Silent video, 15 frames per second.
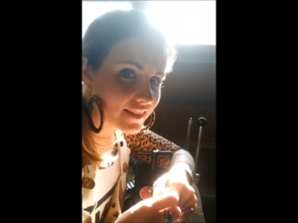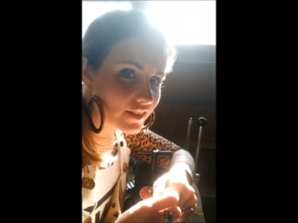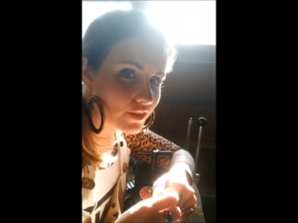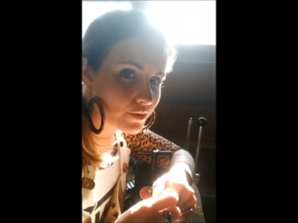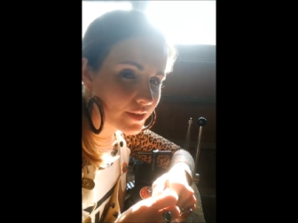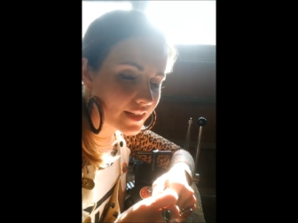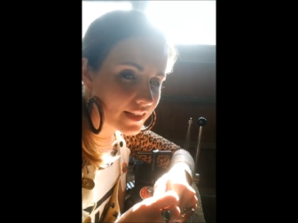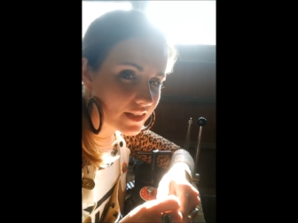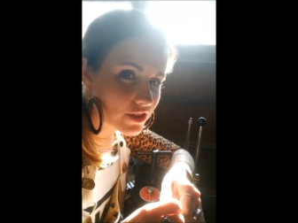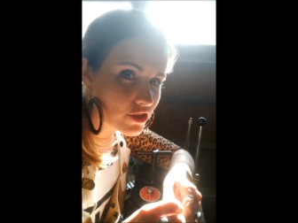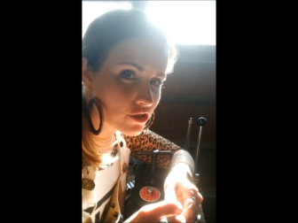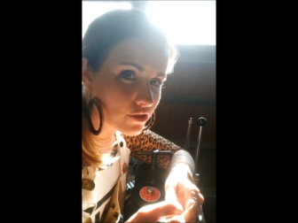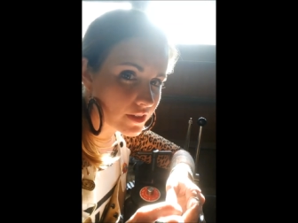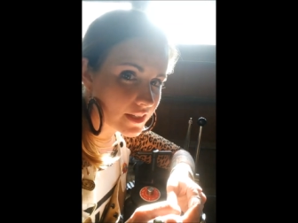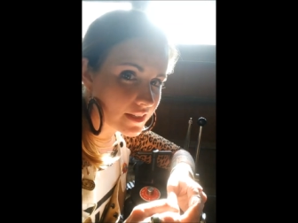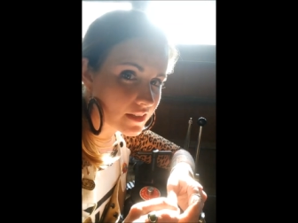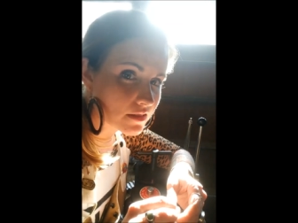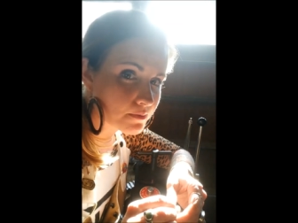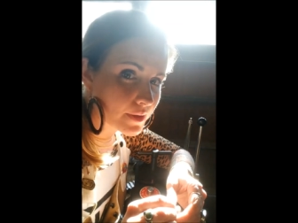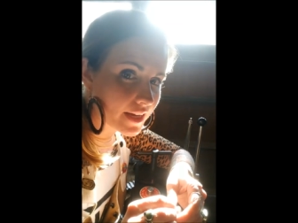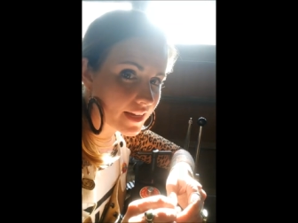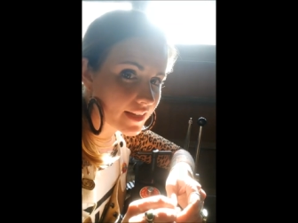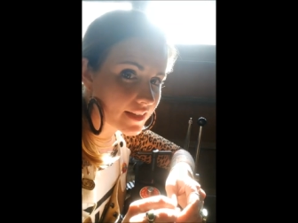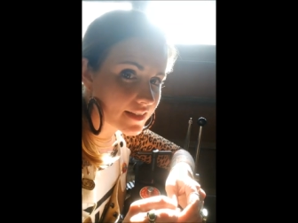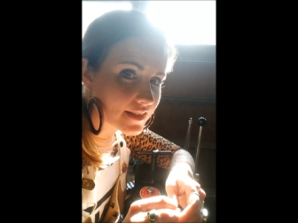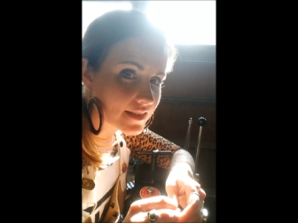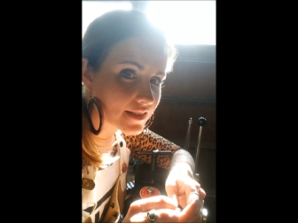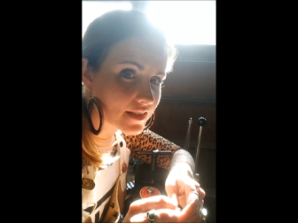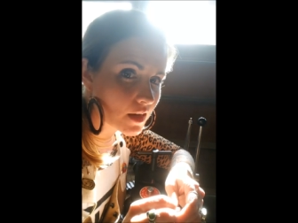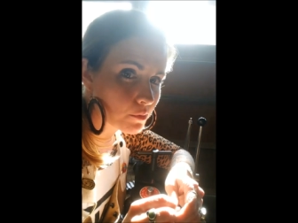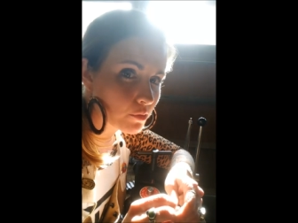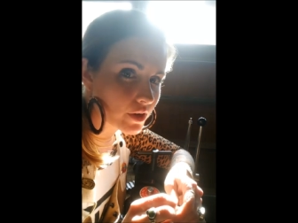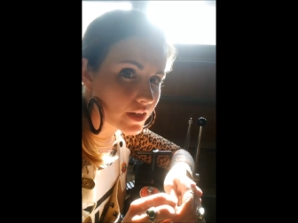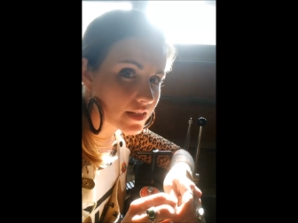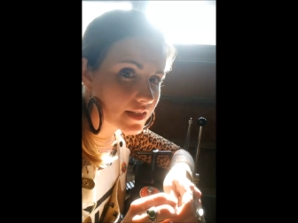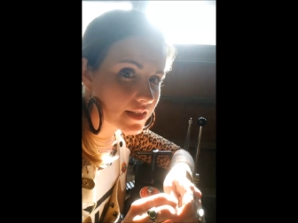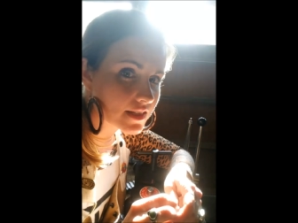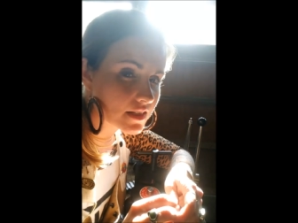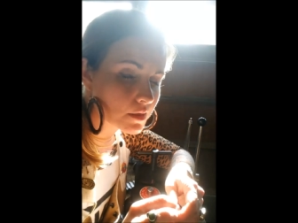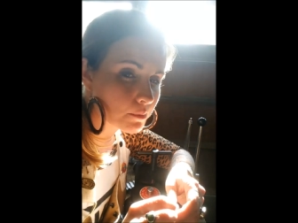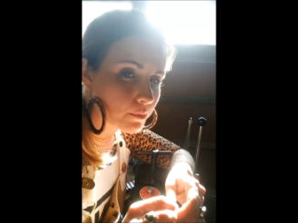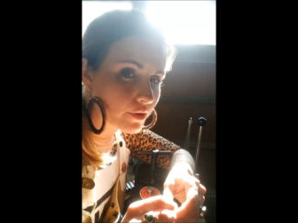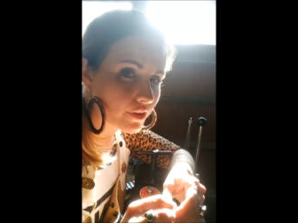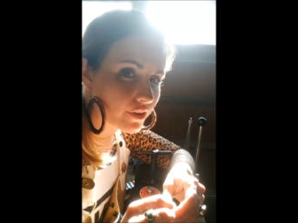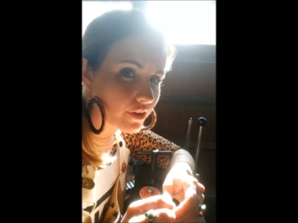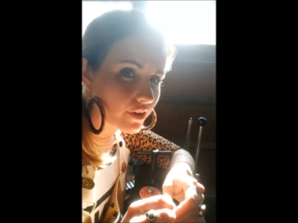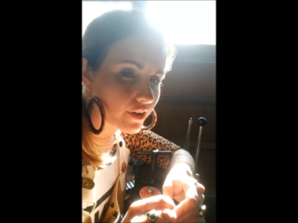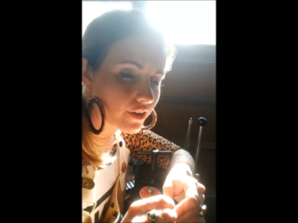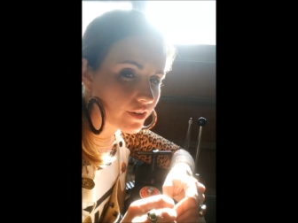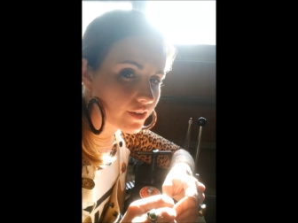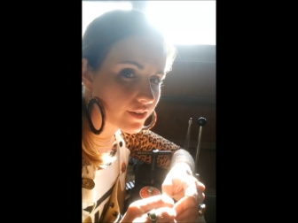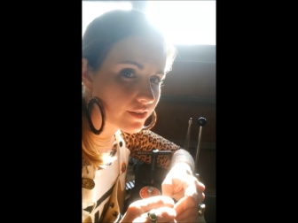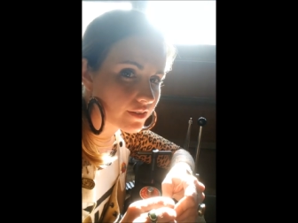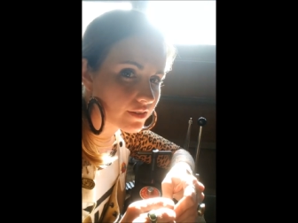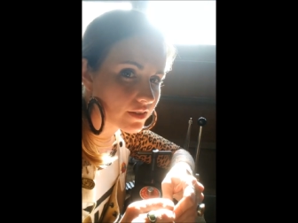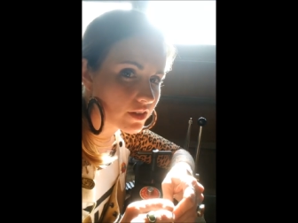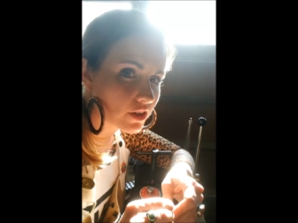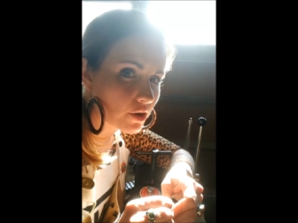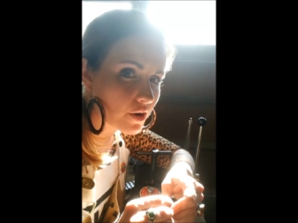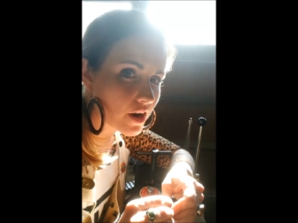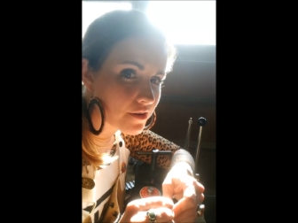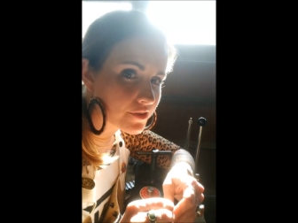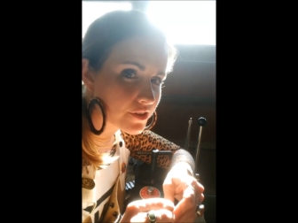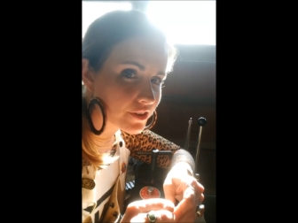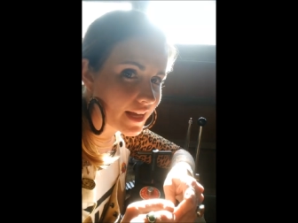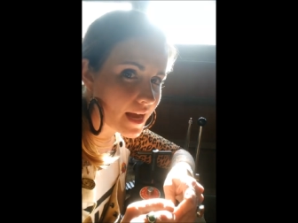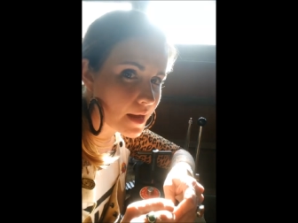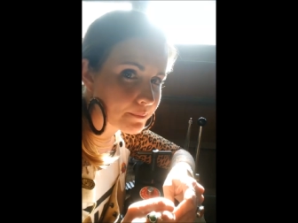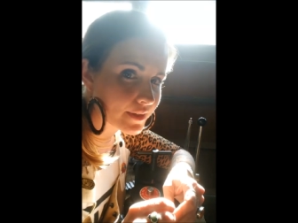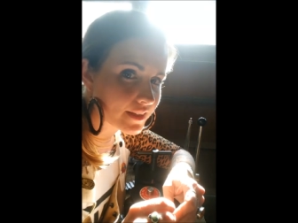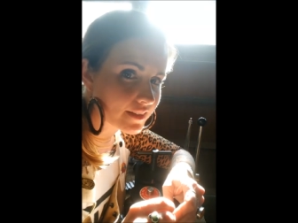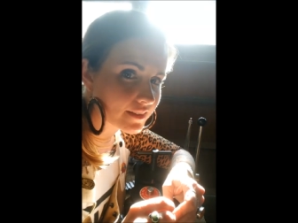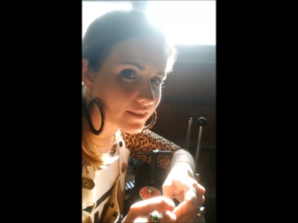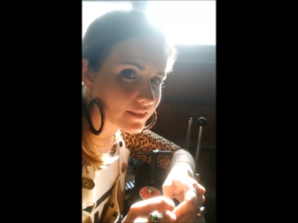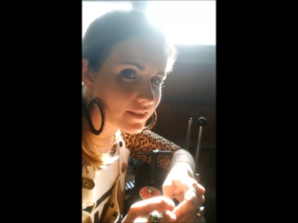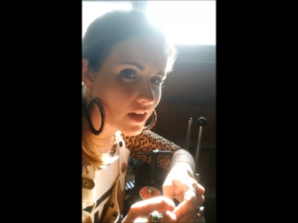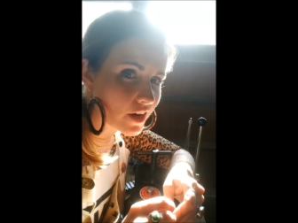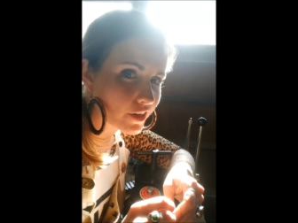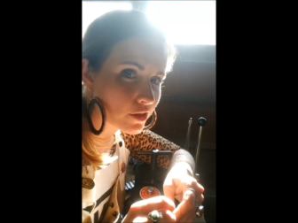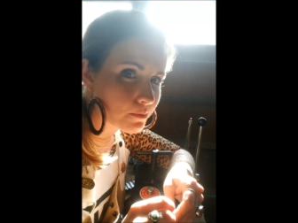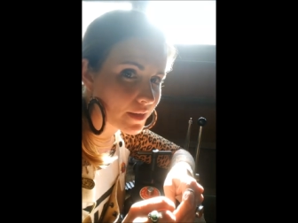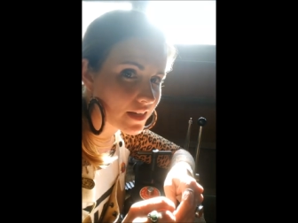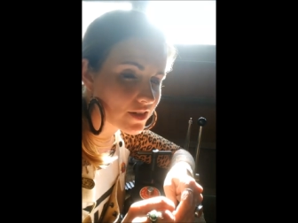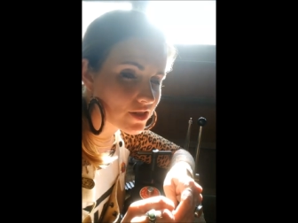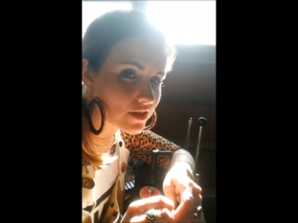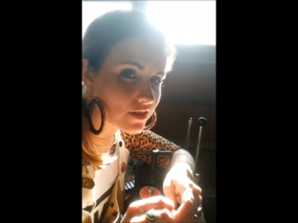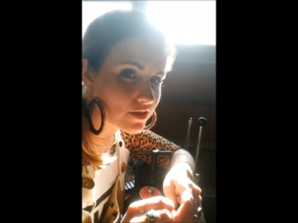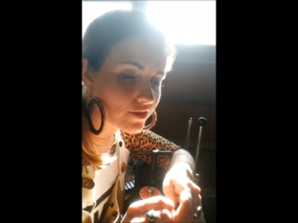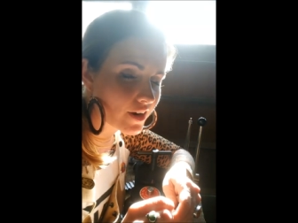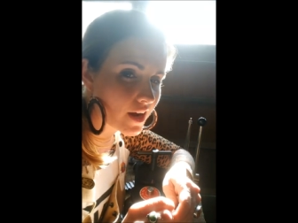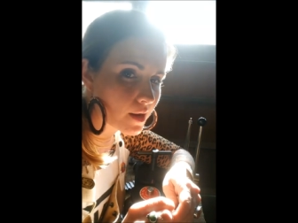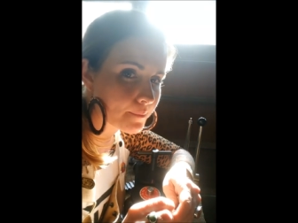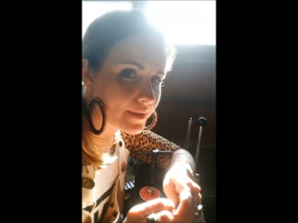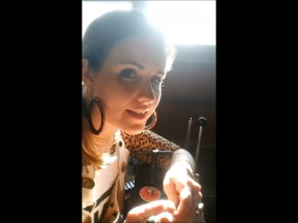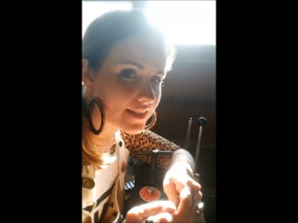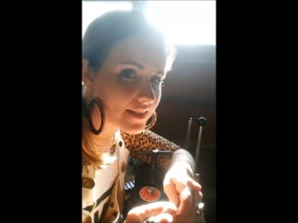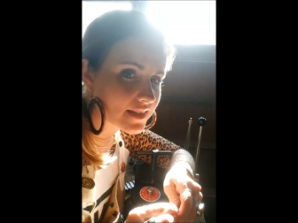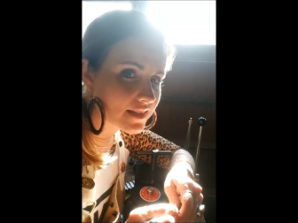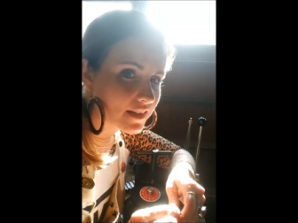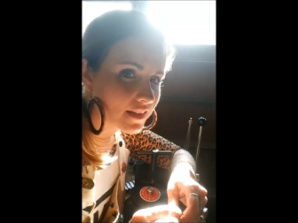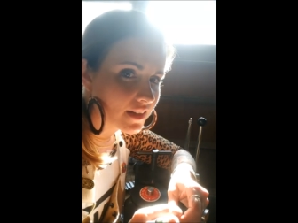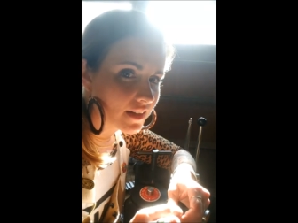you get intrigued by somewhat similar, you know, overlapping occupations or hobbies.